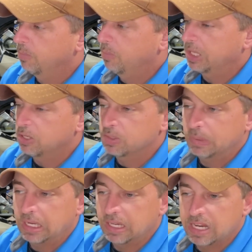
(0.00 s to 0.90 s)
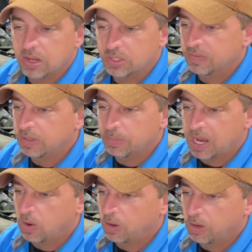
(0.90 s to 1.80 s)
But there's plenty of downshifting
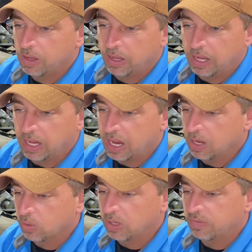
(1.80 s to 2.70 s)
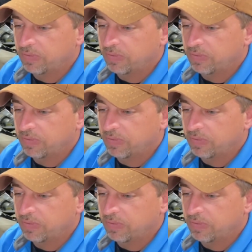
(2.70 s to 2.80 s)
power. It handled it